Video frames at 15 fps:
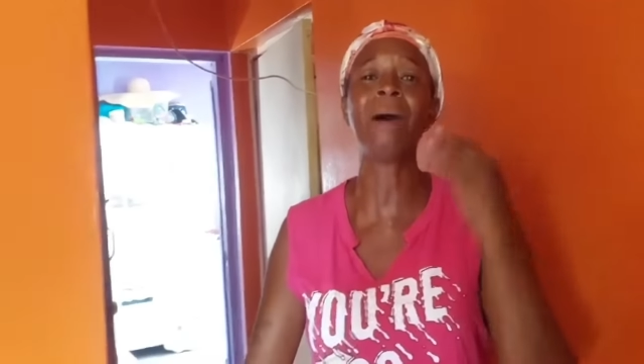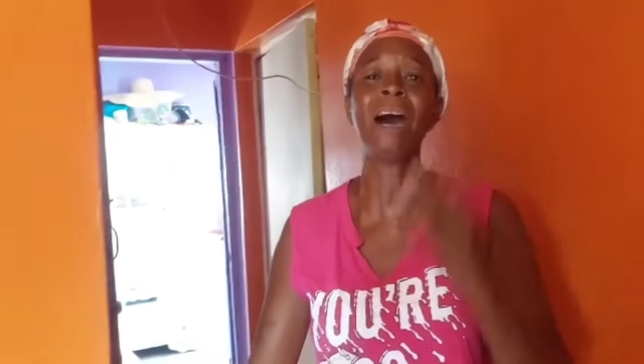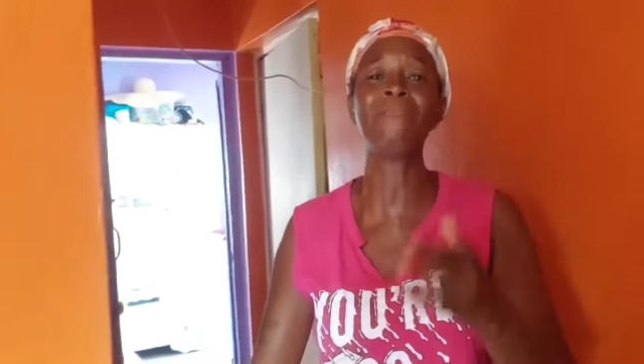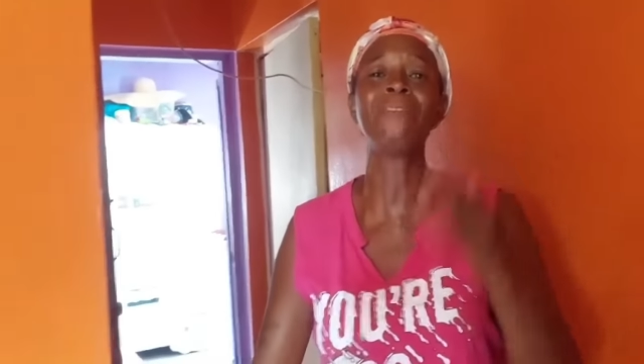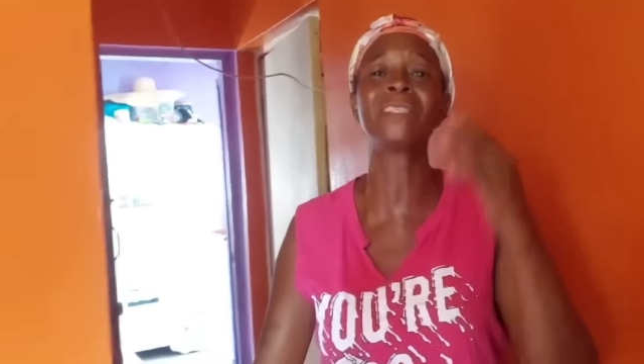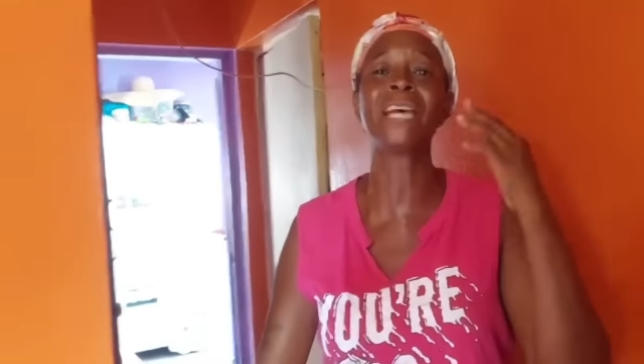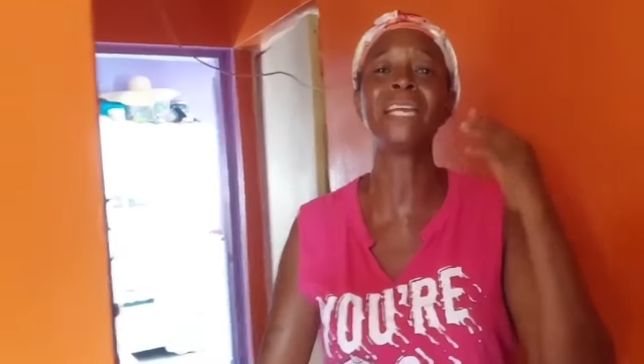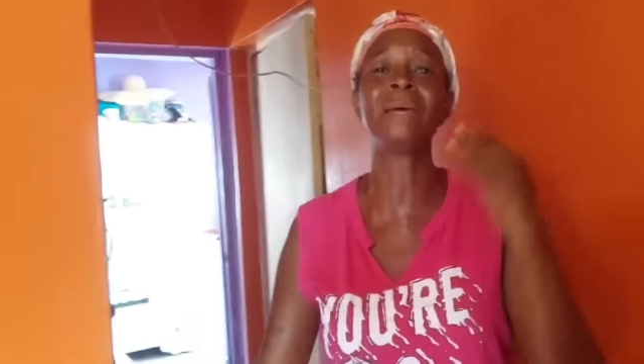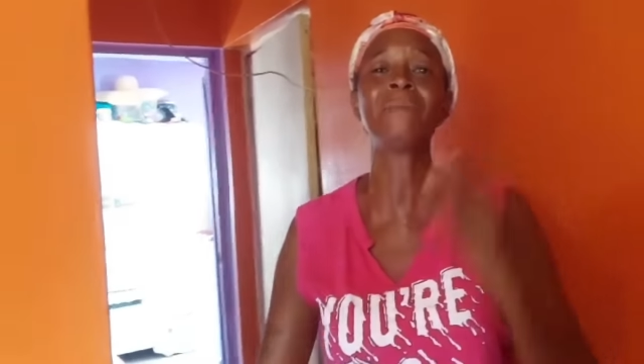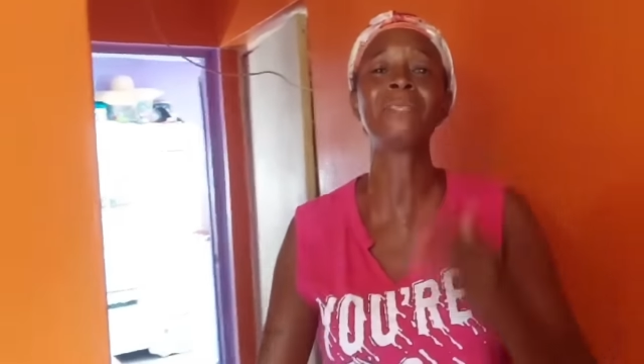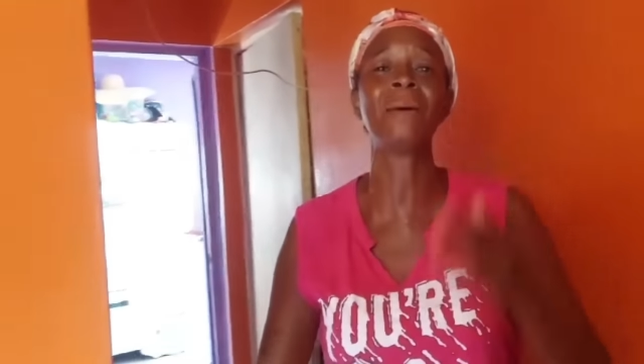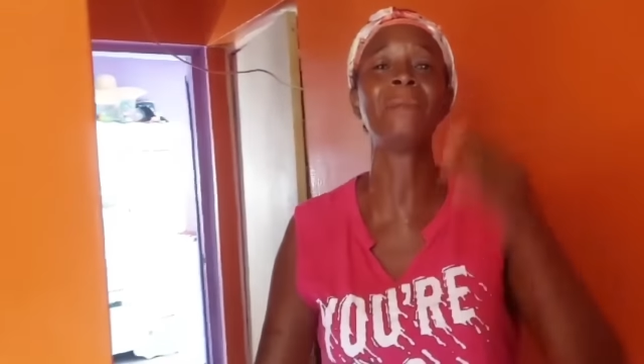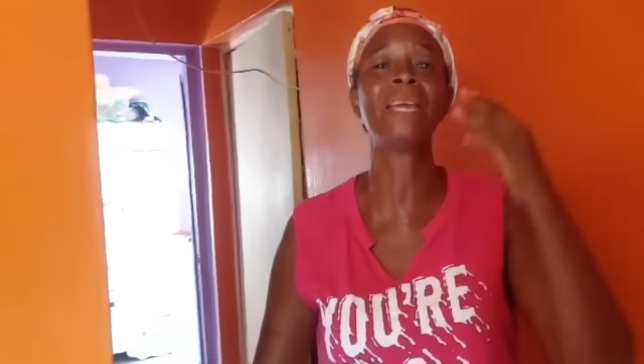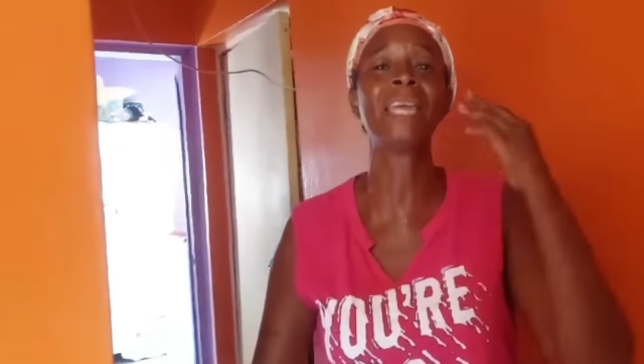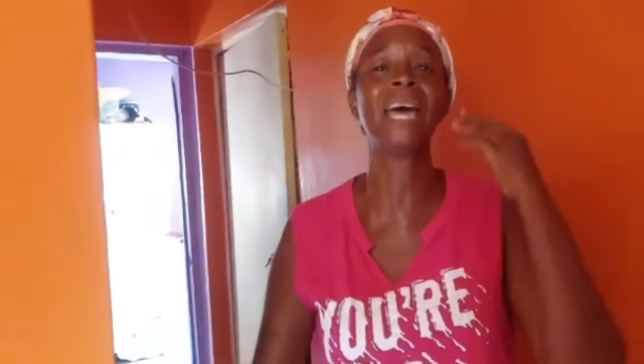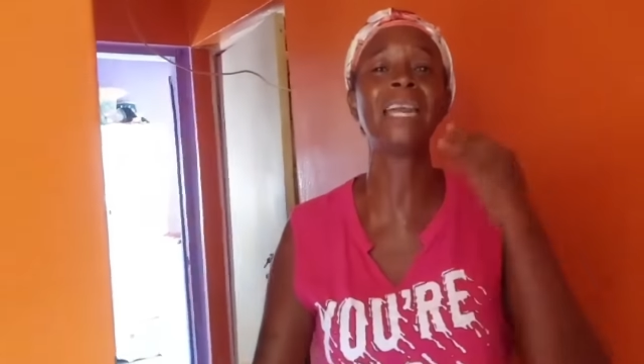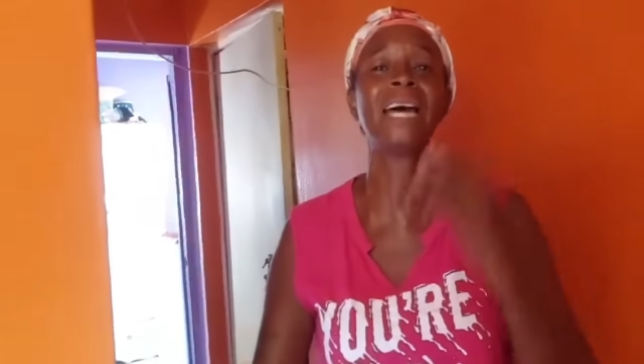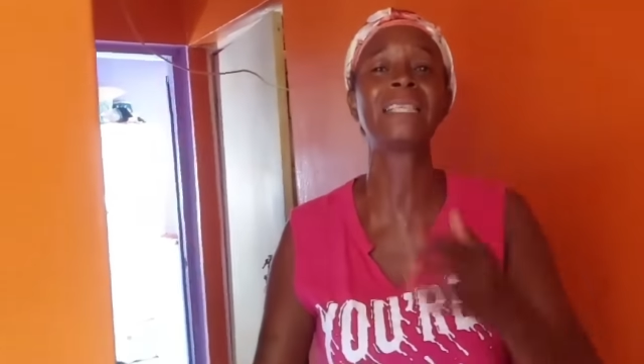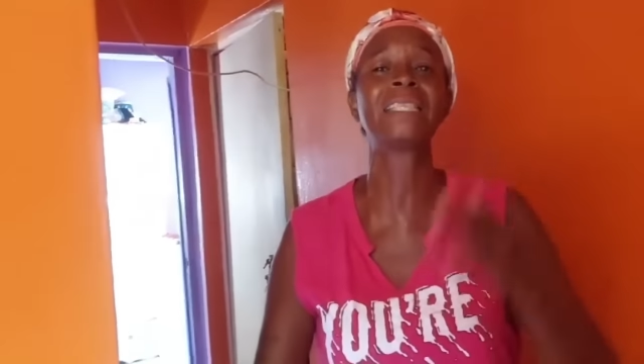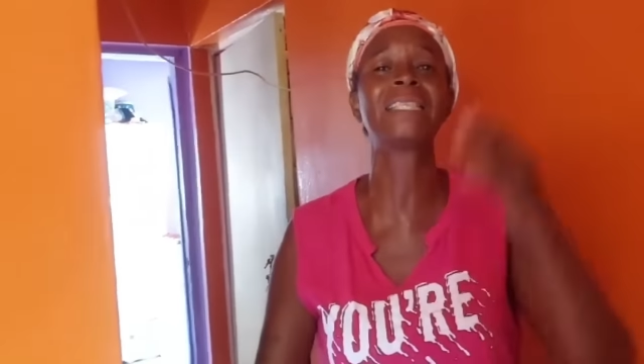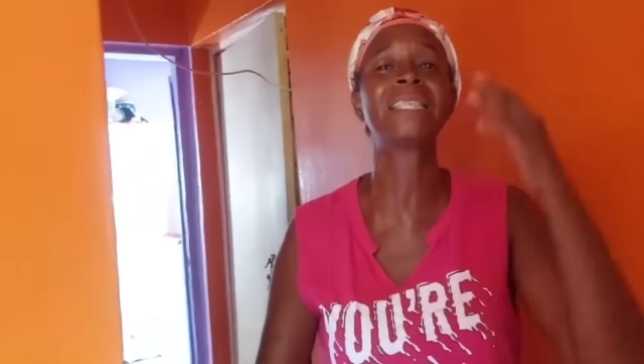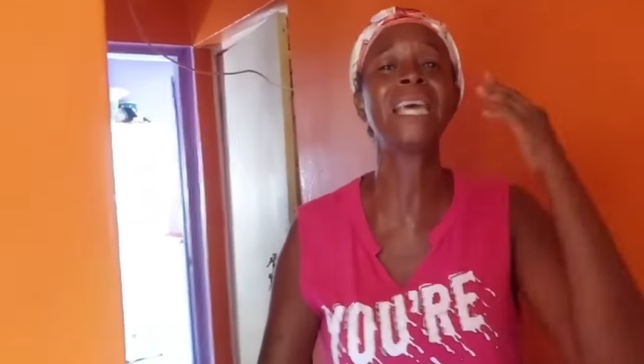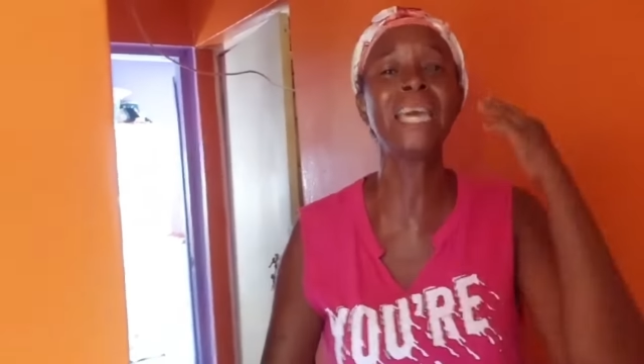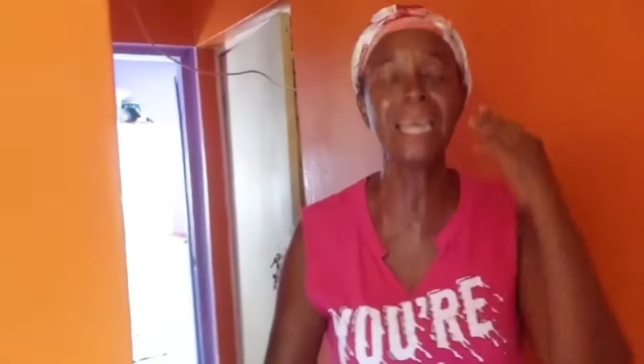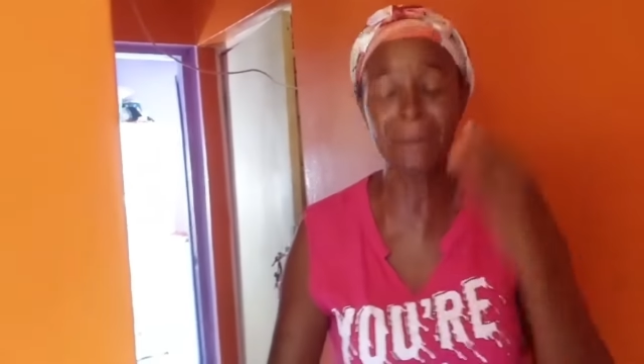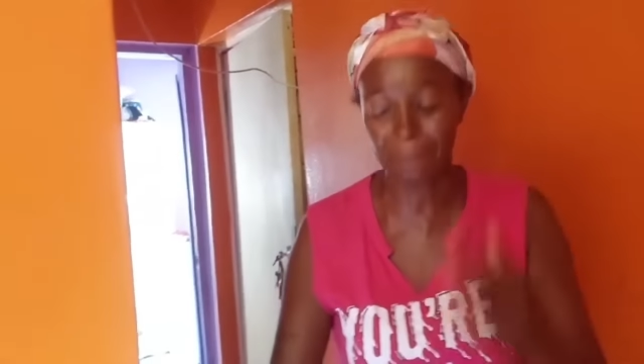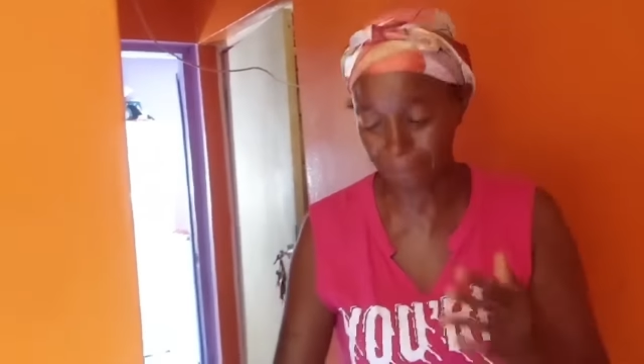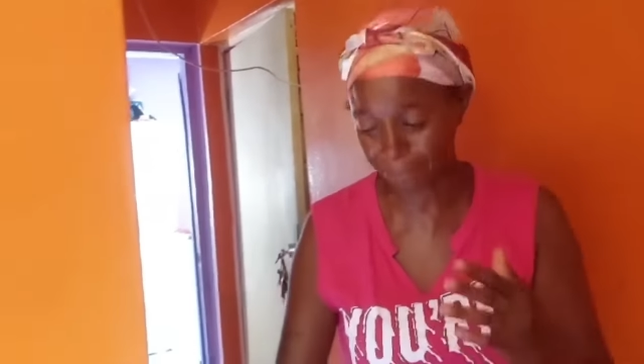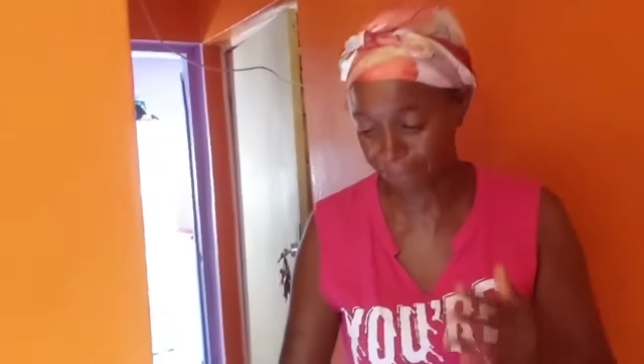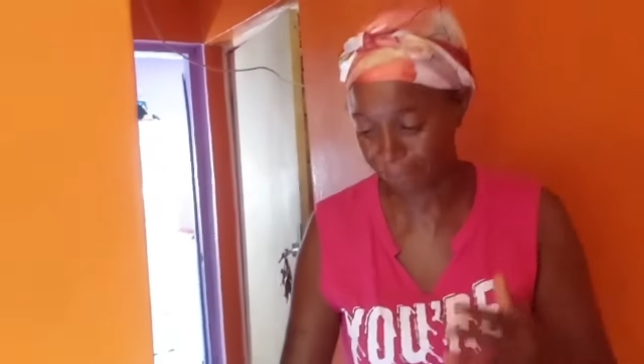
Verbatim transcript: office and them say we cannot see him.